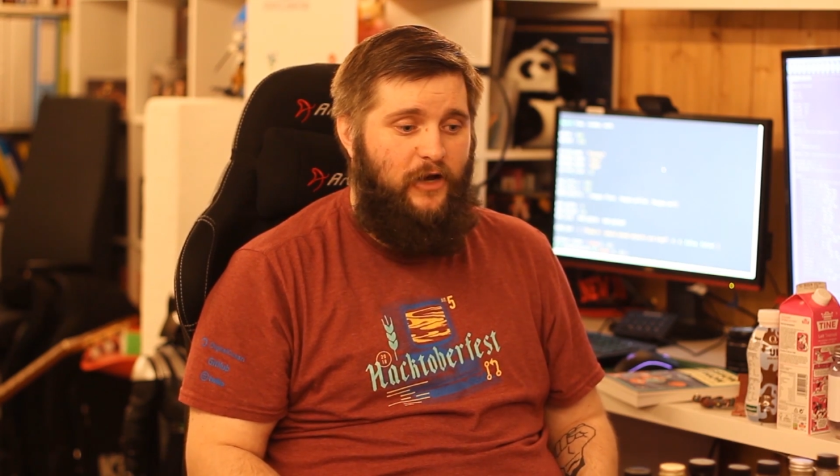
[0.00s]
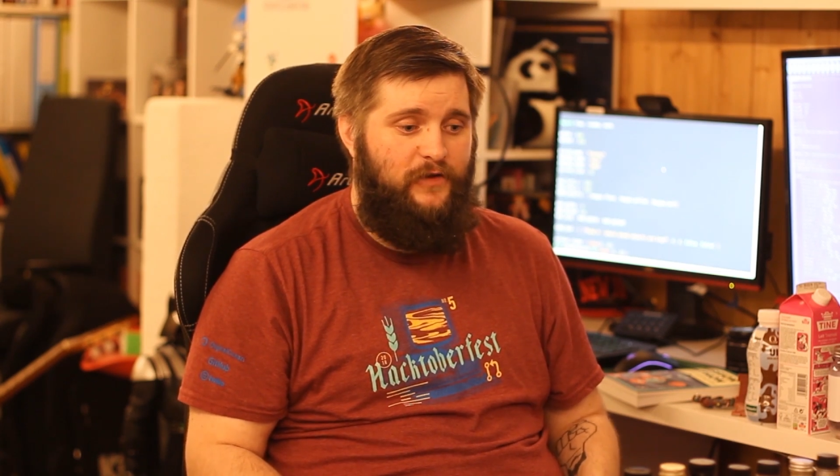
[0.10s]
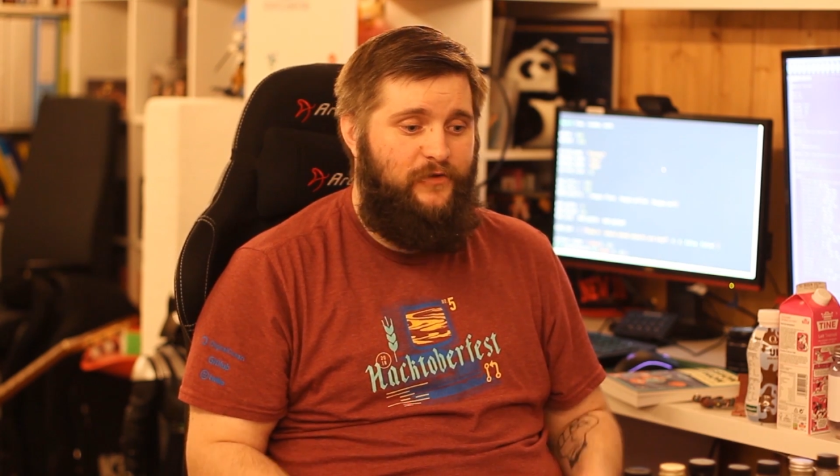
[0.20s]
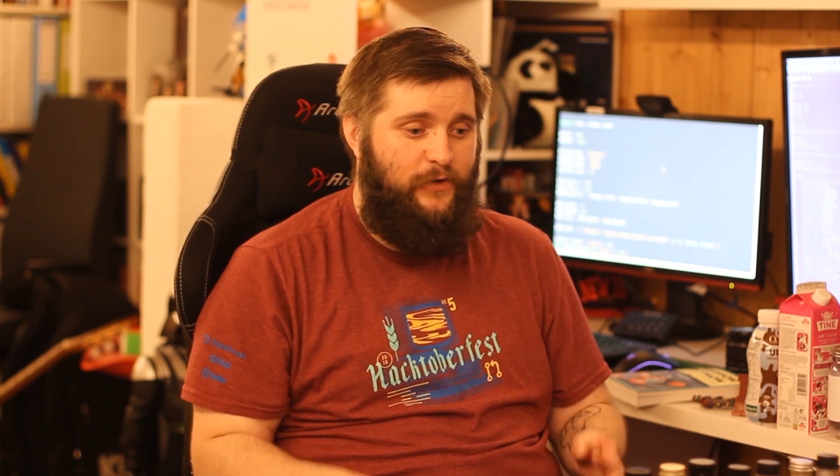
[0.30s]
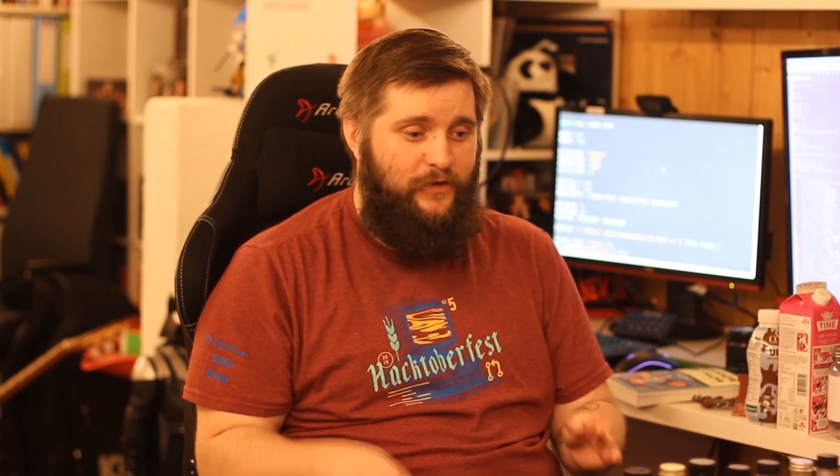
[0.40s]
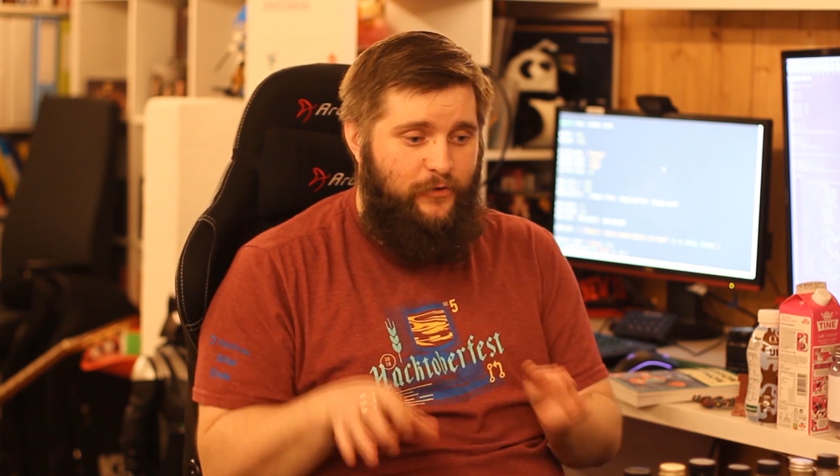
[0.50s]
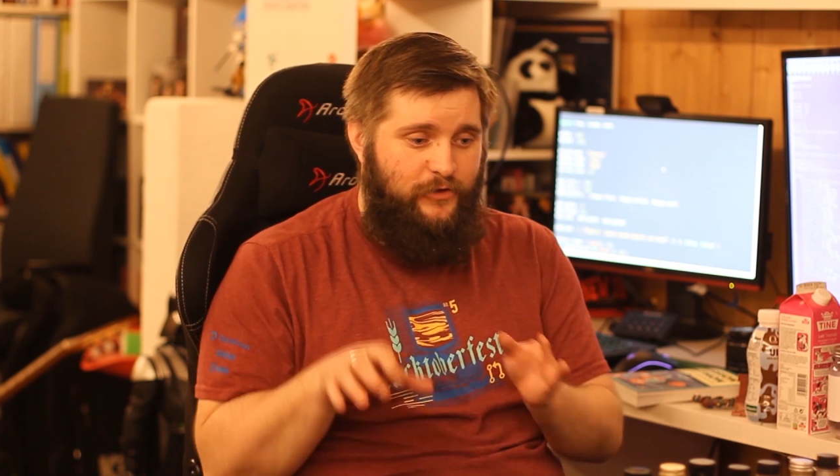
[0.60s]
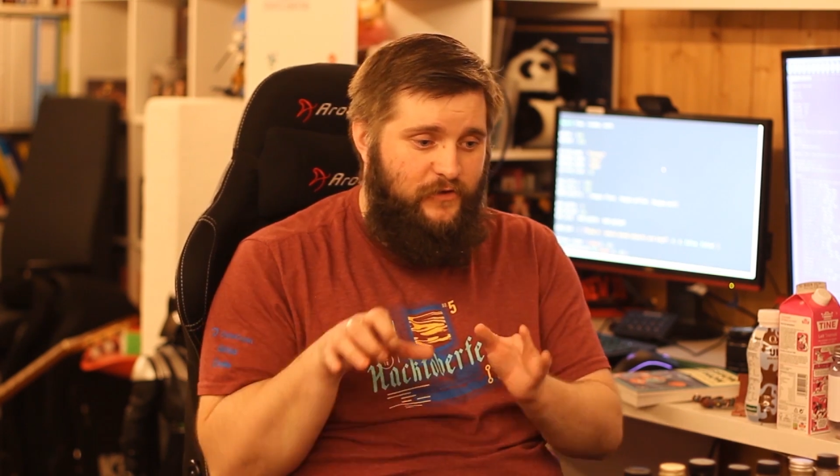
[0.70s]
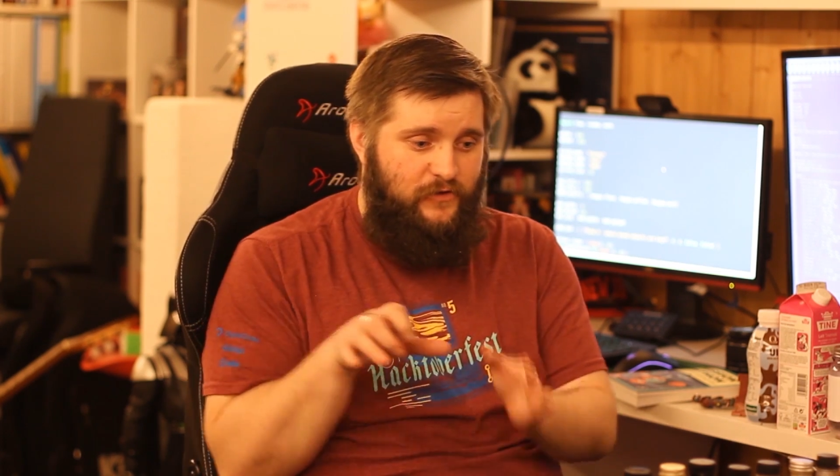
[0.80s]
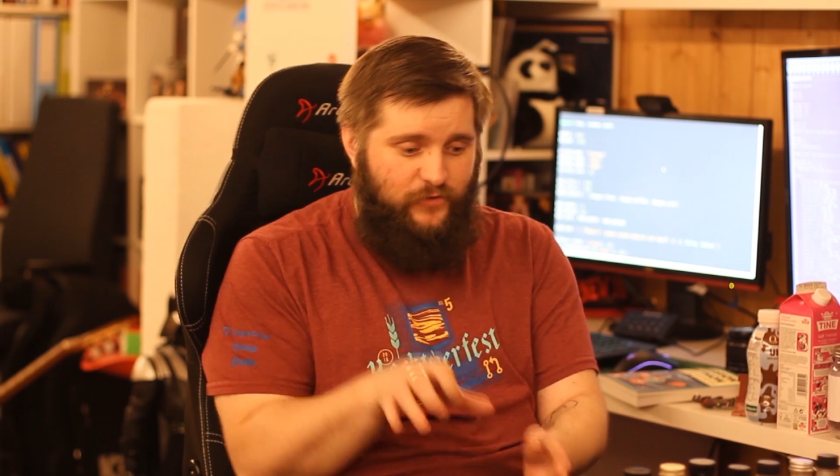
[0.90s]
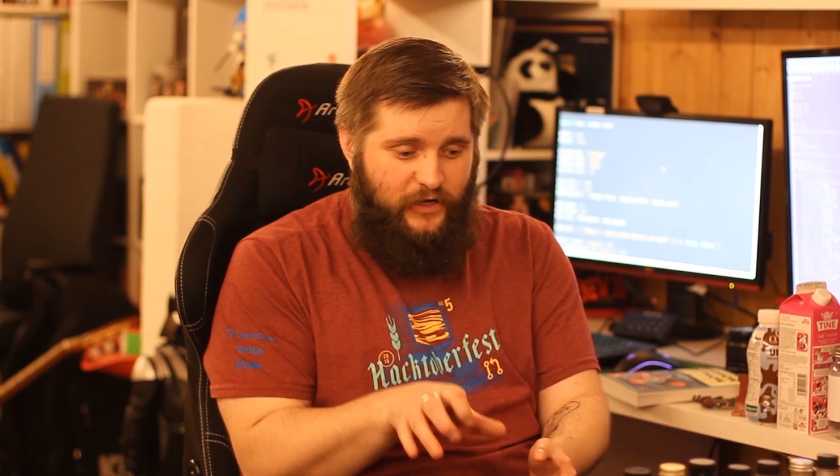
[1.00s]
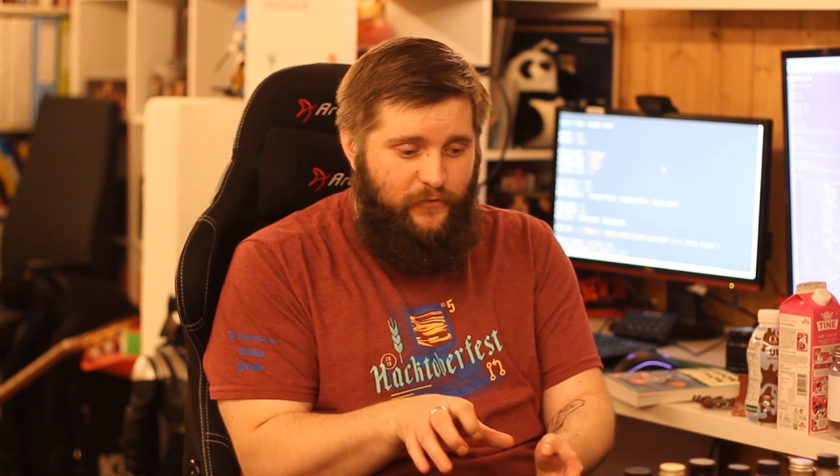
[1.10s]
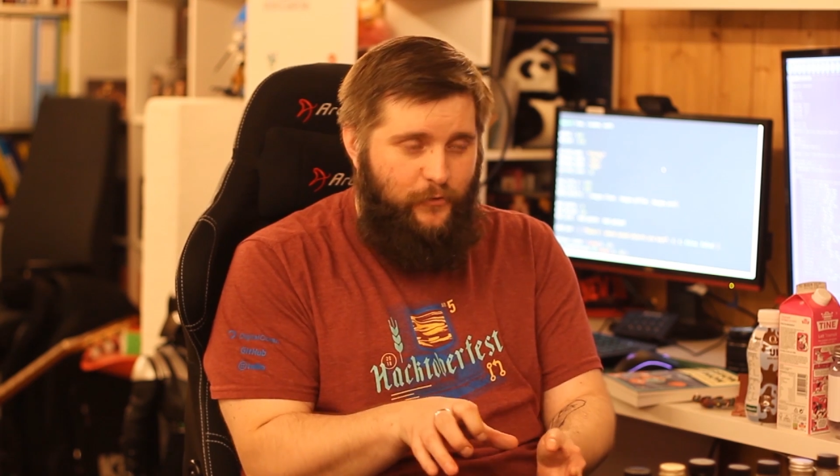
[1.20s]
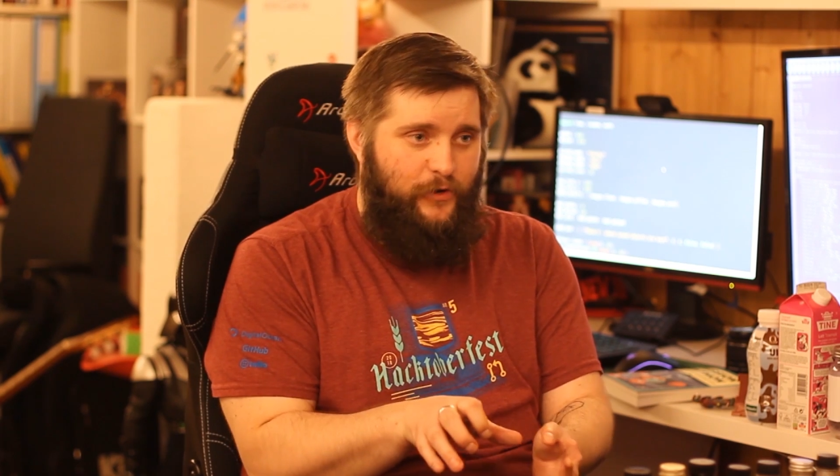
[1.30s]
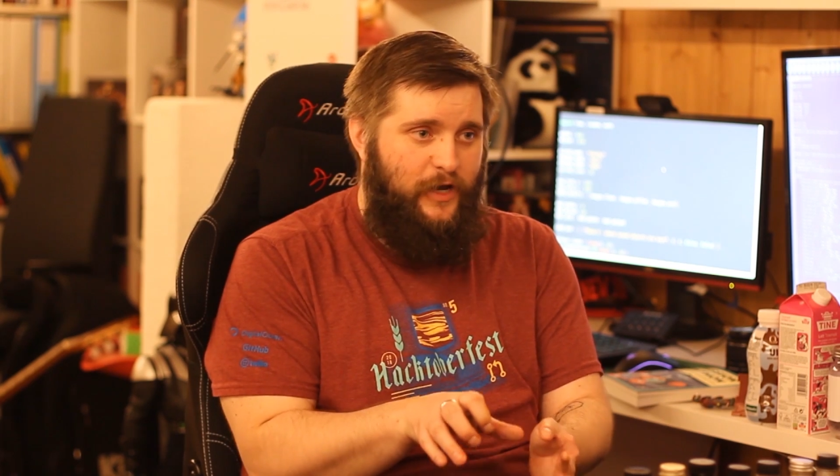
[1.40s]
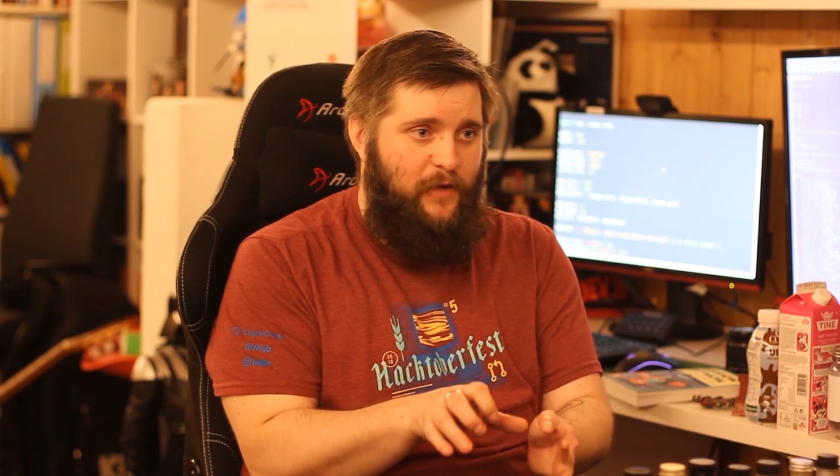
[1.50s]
docs are either just straightforward